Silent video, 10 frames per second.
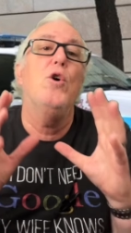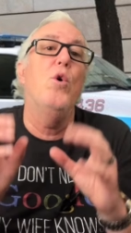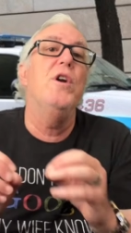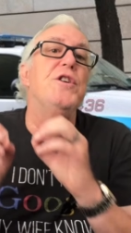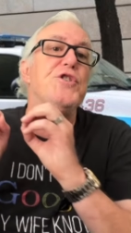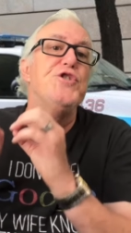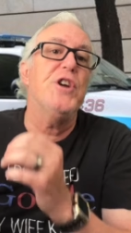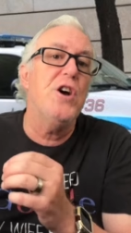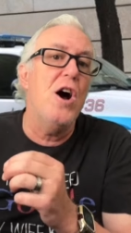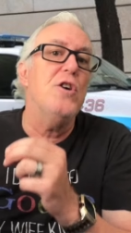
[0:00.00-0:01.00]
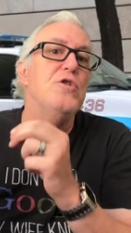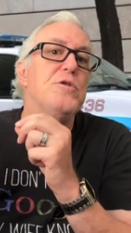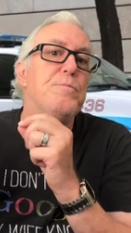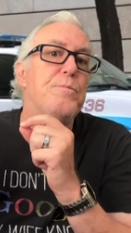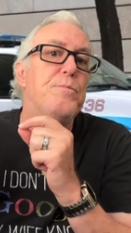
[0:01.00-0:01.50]
According to
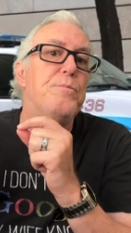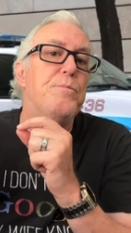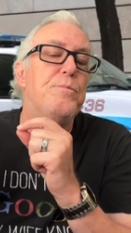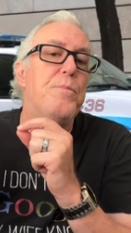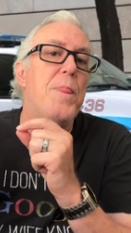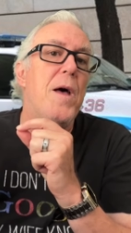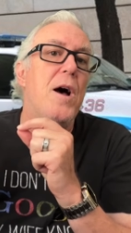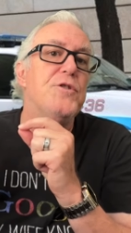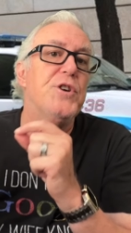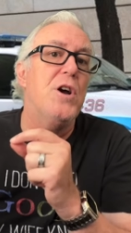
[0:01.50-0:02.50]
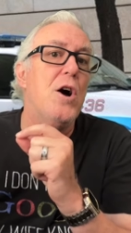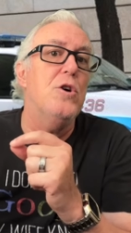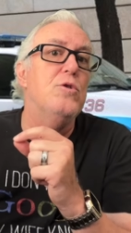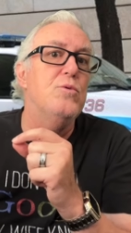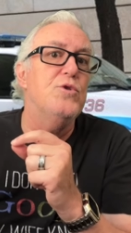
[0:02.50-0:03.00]
Chicago's uh,
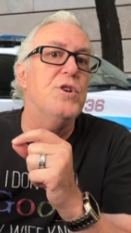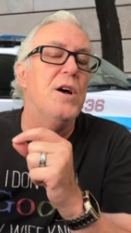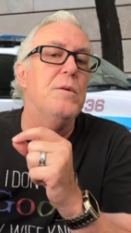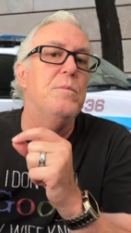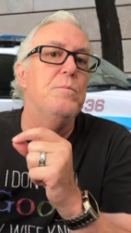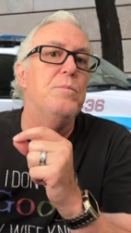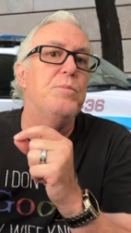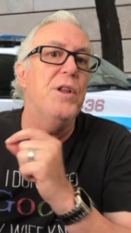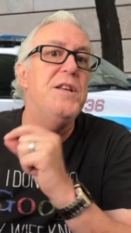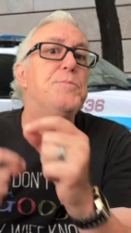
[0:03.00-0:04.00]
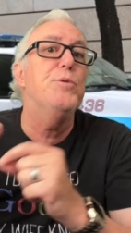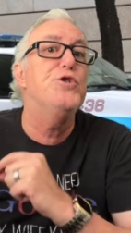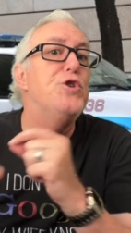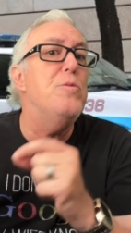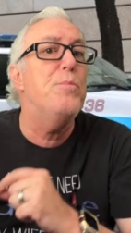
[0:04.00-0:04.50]
Chicago's uh, police
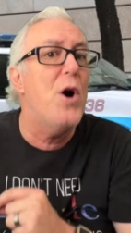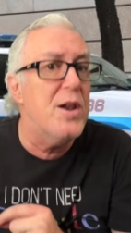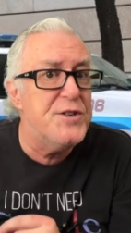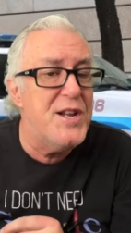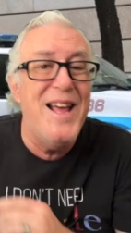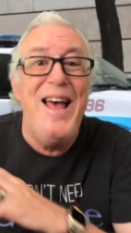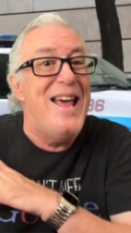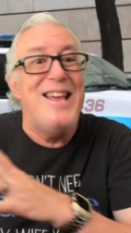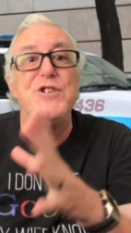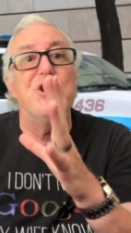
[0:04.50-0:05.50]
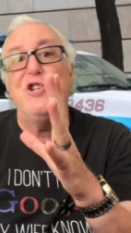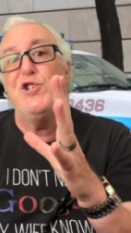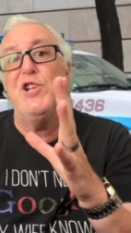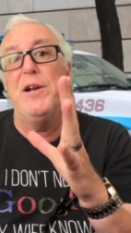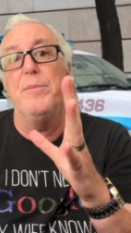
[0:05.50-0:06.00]
pursuit policy, he should have
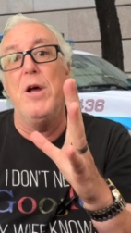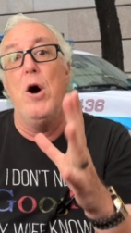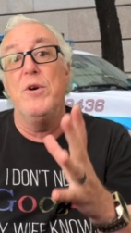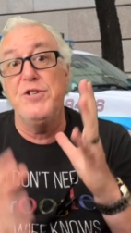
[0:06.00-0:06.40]
just let him go.